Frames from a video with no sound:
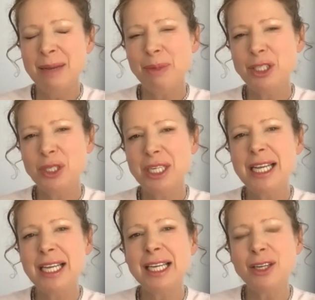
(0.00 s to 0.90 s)
but to
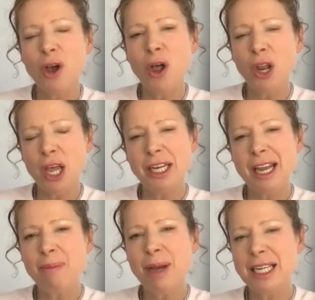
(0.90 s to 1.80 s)
taking it all on,
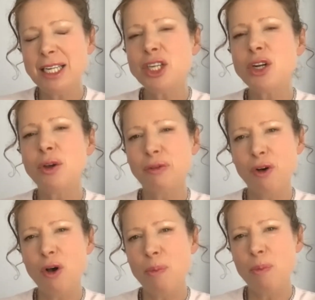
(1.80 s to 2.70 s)
I might actually look
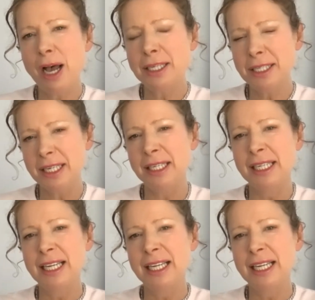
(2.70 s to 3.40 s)
for a partner.